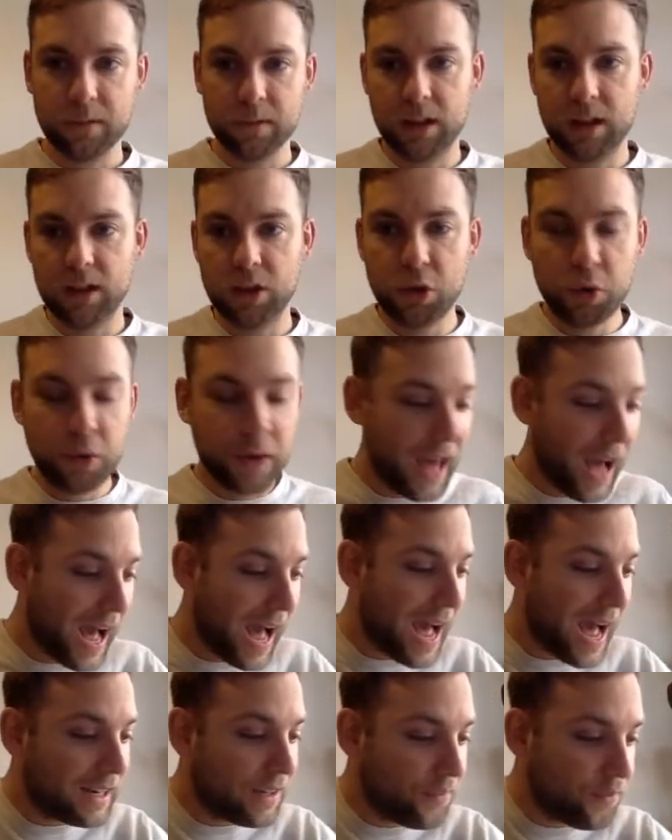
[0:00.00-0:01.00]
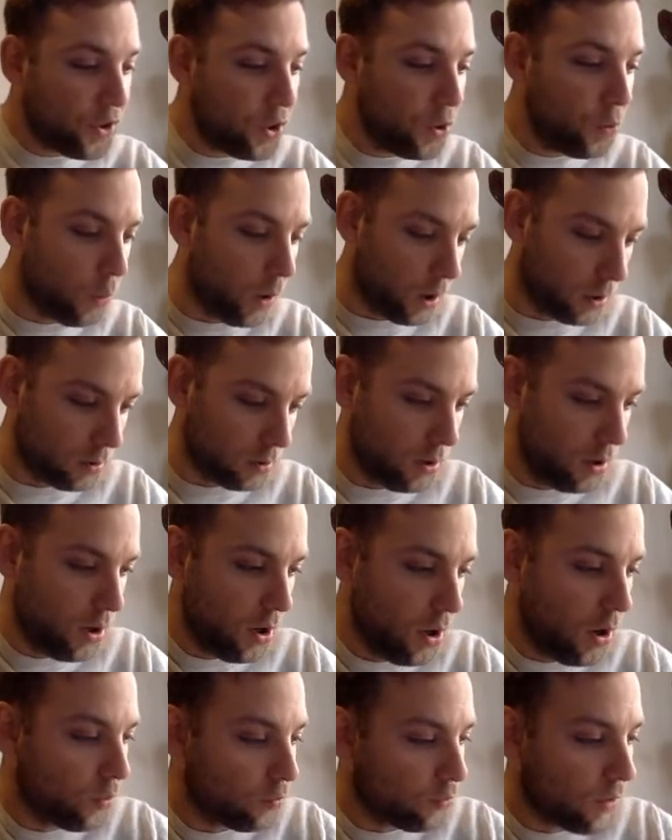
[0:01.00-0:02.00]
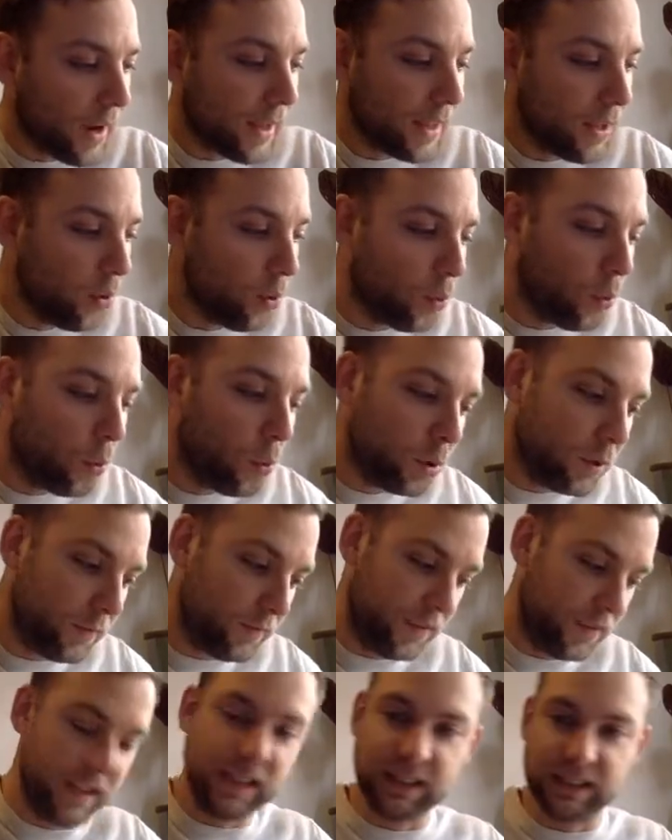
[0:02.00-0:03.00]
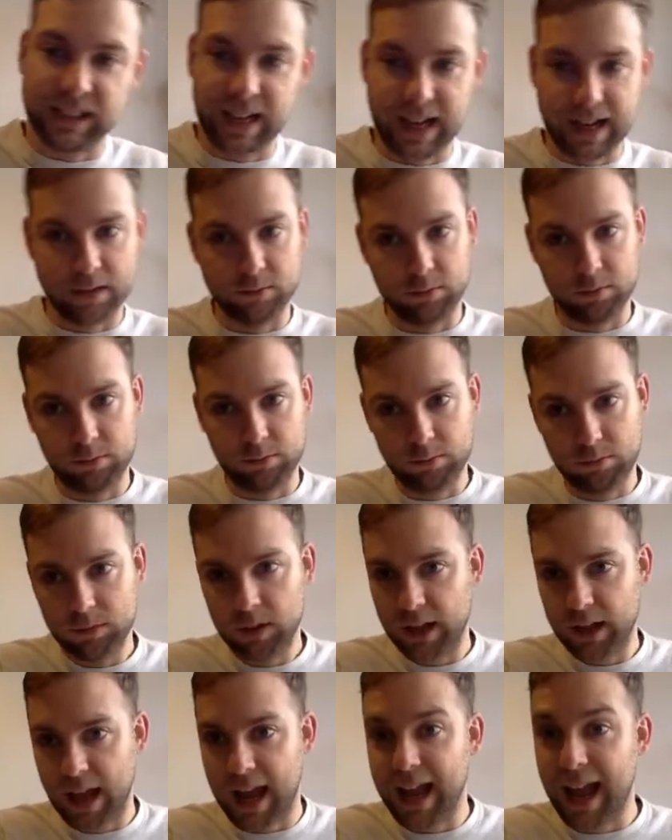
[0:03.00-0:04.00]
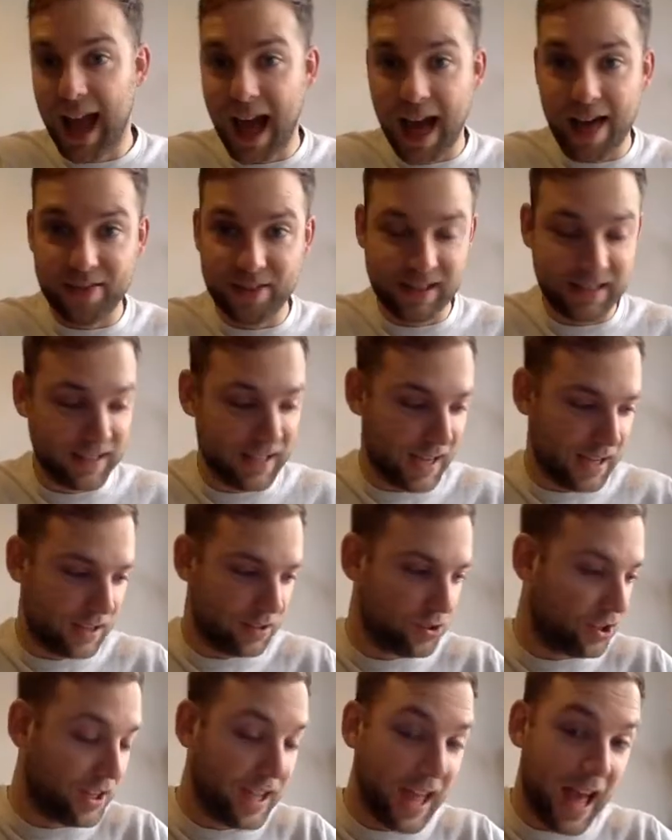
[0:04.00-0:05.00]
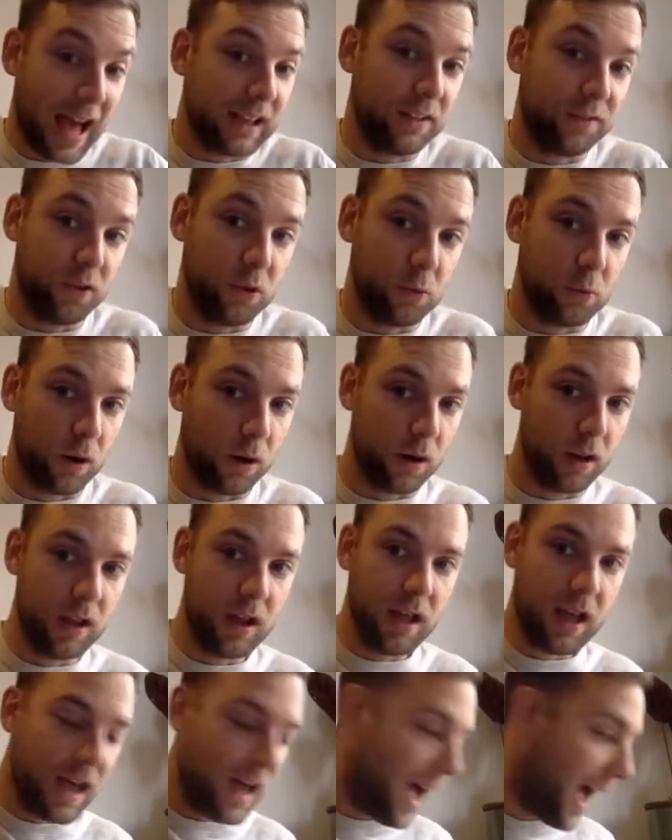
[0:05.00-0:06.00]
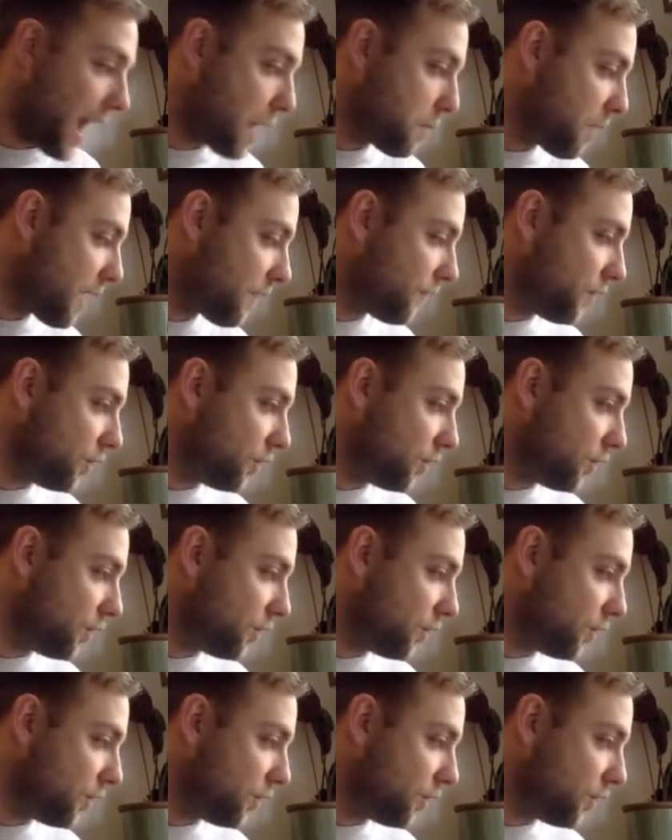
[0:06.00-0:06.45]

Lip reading: you can, if you want, write all of these out, okay, at this stage. You can if you want. However,